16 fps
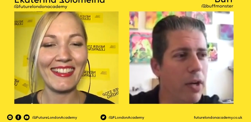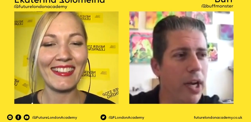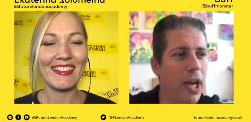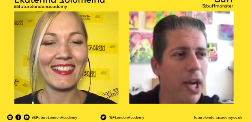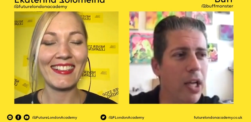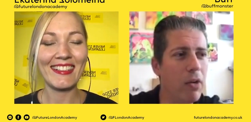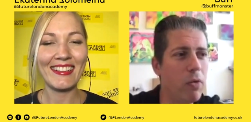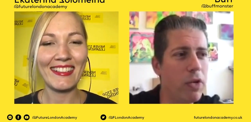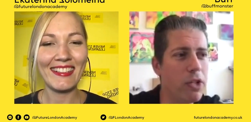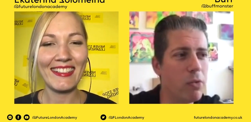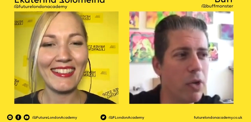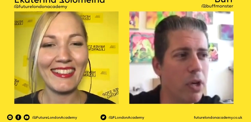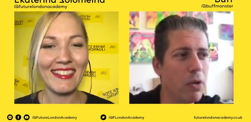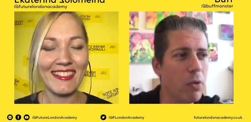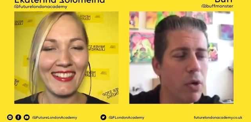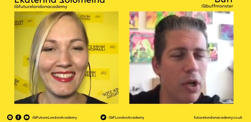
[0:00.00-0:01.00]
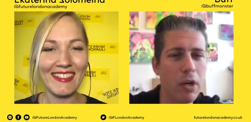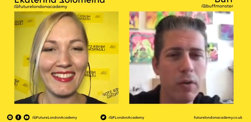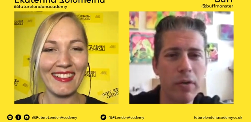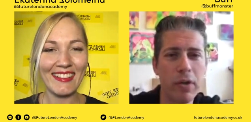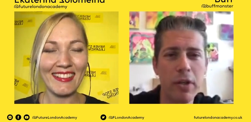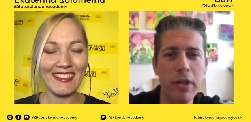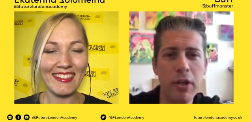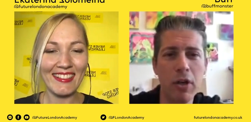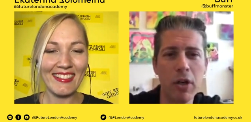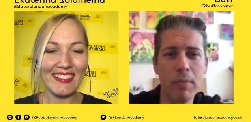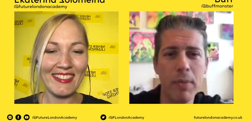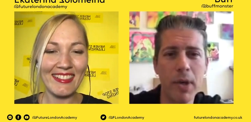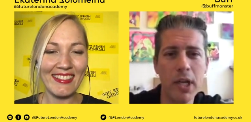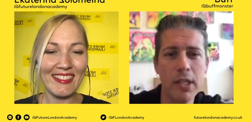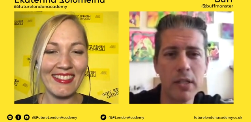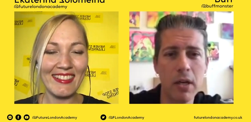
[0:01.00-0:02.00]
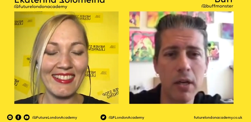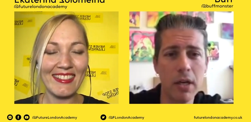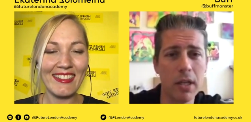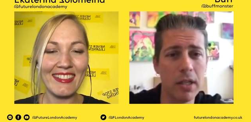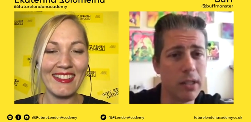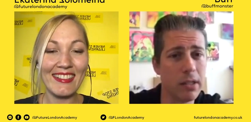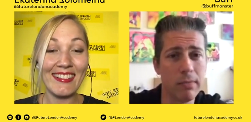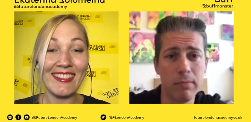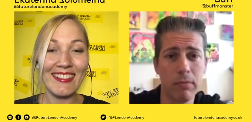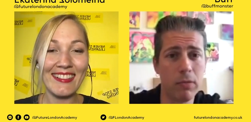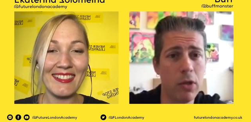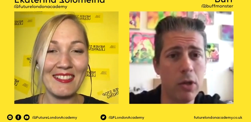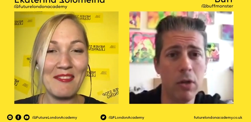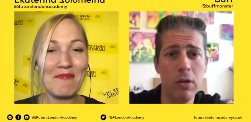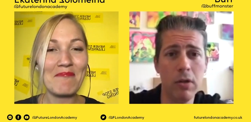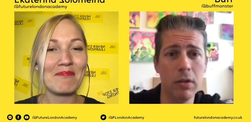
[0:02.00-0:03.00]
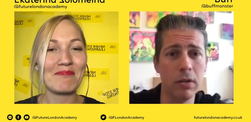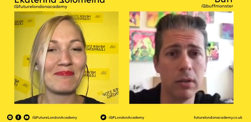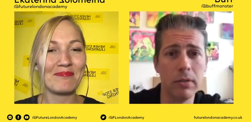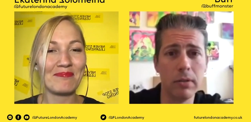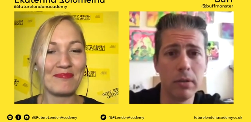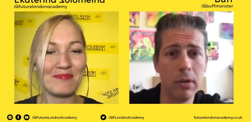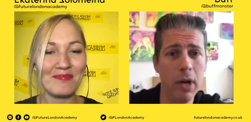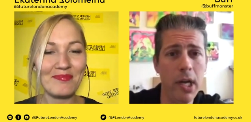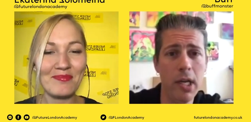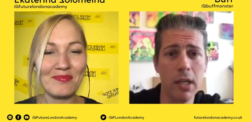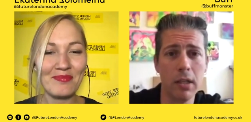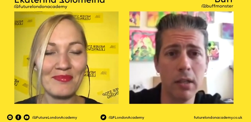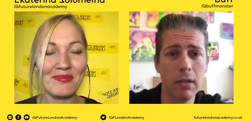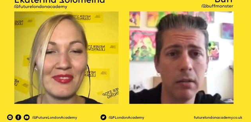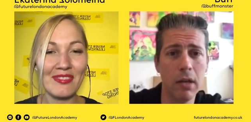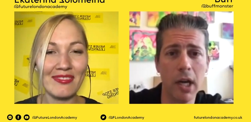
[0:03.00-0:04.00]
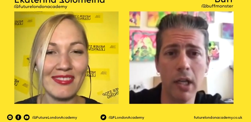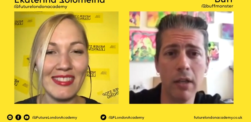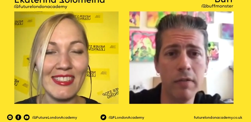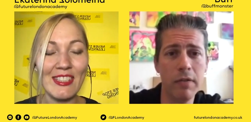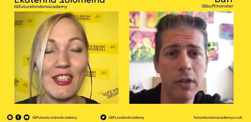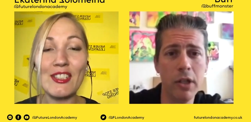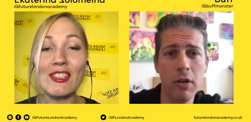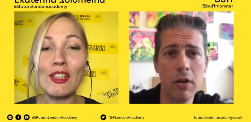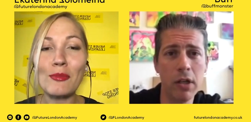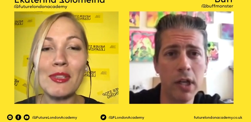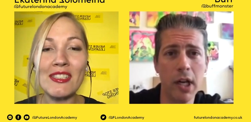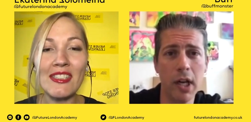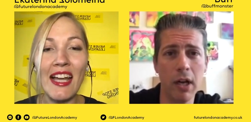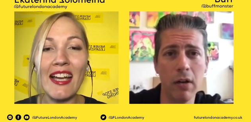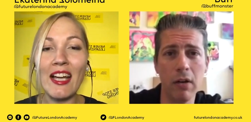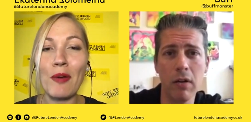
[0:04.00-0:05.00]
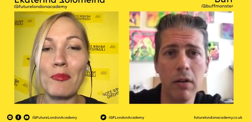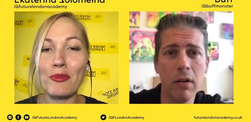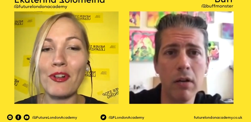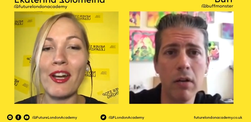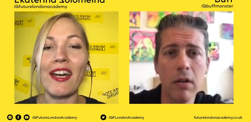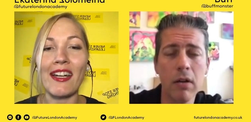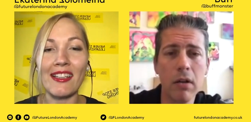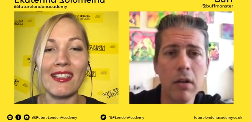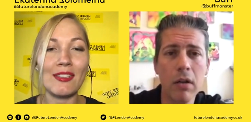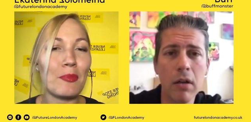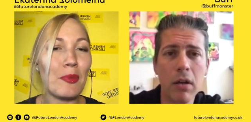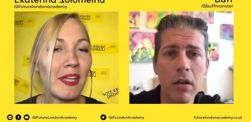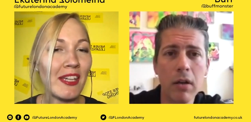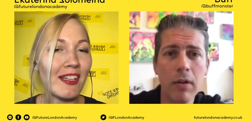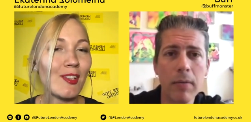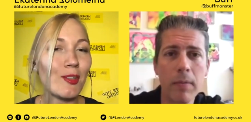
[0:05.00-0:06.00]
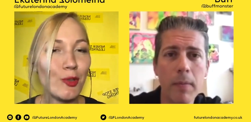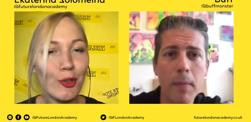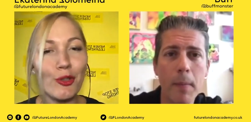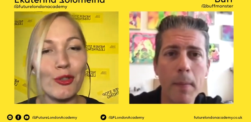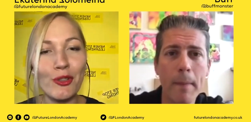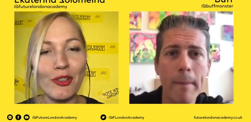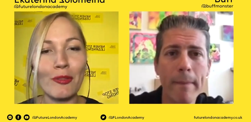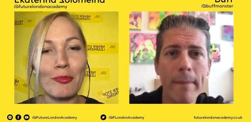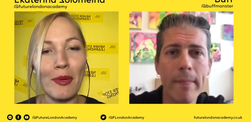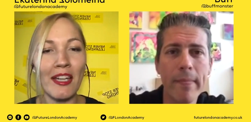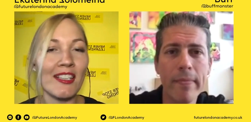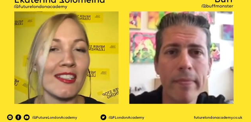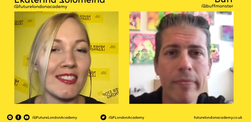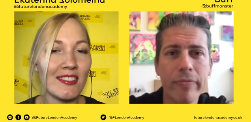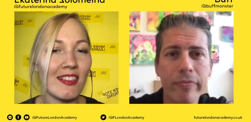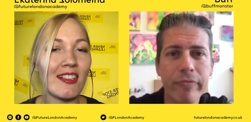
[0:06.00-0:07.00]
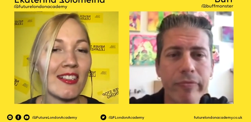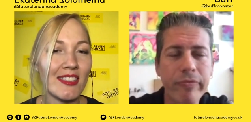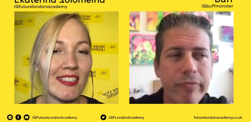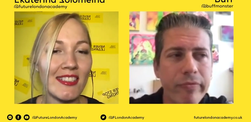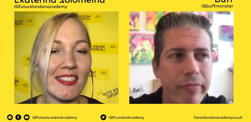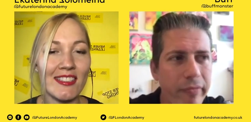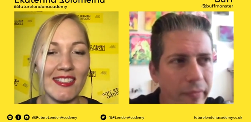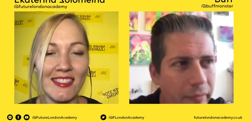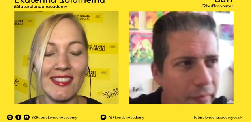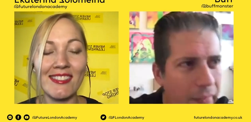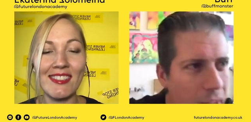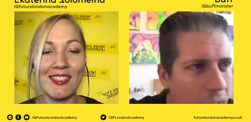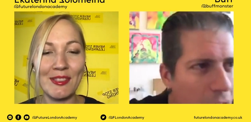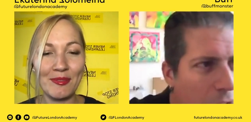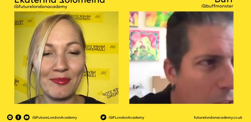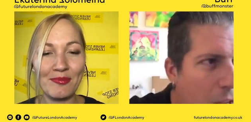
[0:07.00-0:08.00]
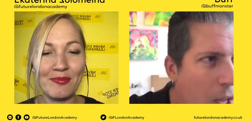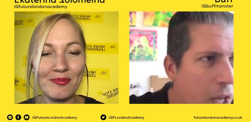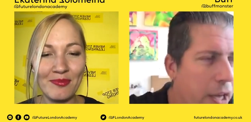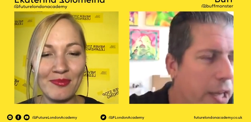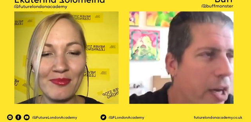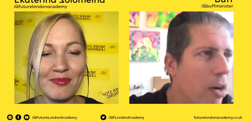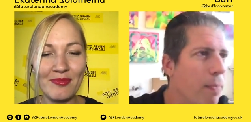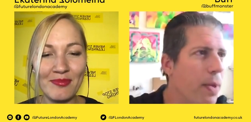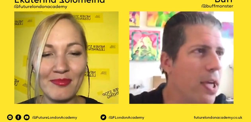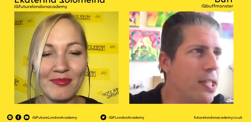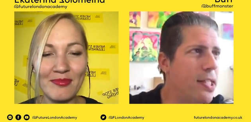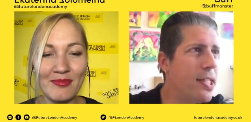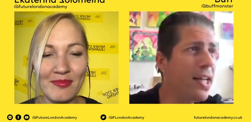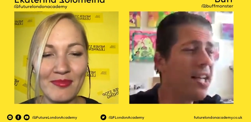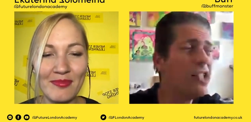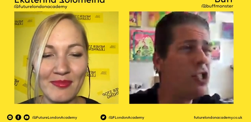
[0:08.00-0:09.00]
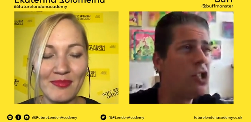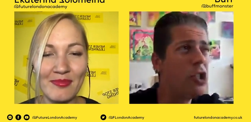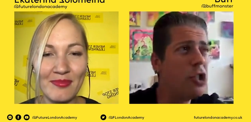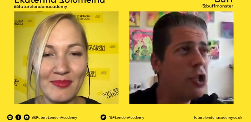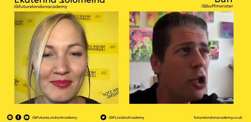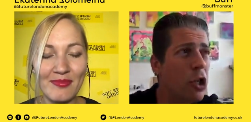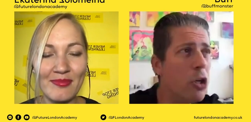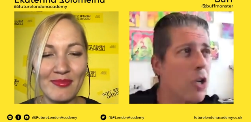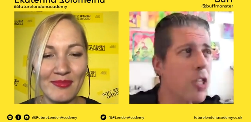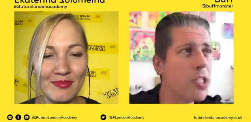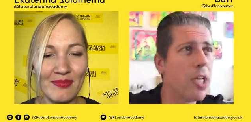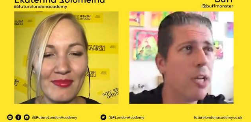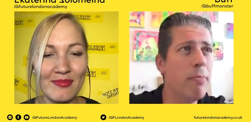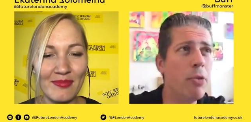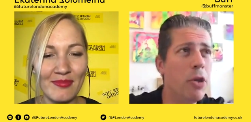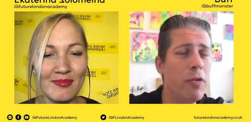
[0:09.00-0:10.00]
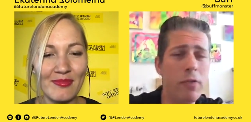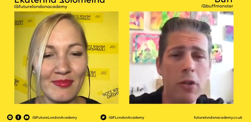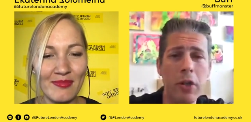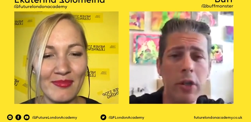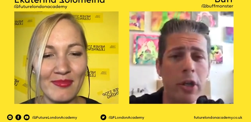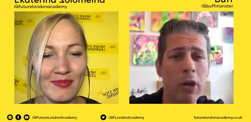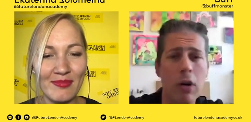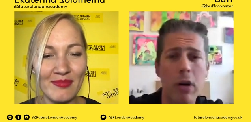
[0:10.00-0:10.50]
Speaker 1: you galleries want to work with a New York-based artist. Cool, great. So it's
Speaker 2: almost like a brand being a New York-based artist
Speaker 1: you know, basically as soon as I moved